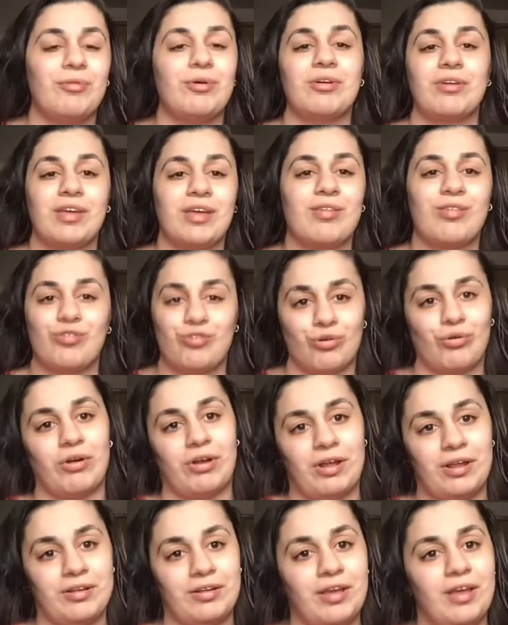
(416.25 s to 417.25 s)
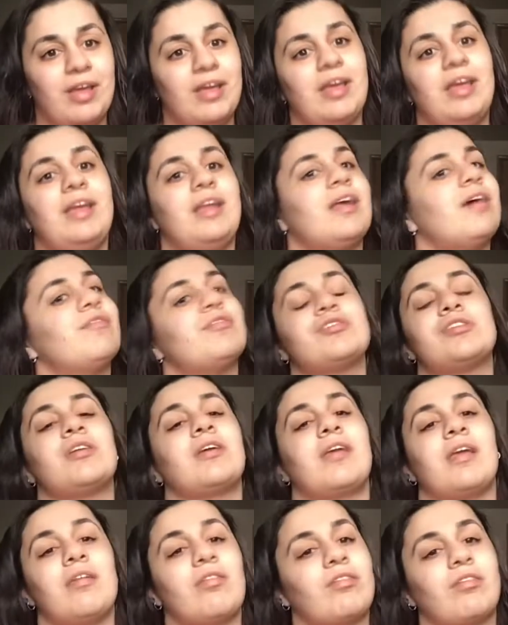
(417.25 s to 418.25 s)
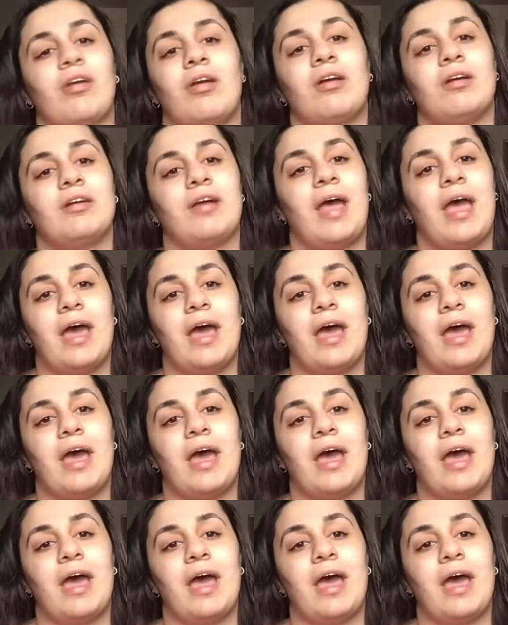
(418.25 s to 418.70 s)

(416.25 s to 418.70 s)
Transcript: Well, kissed Jordyn. He never should have kissed her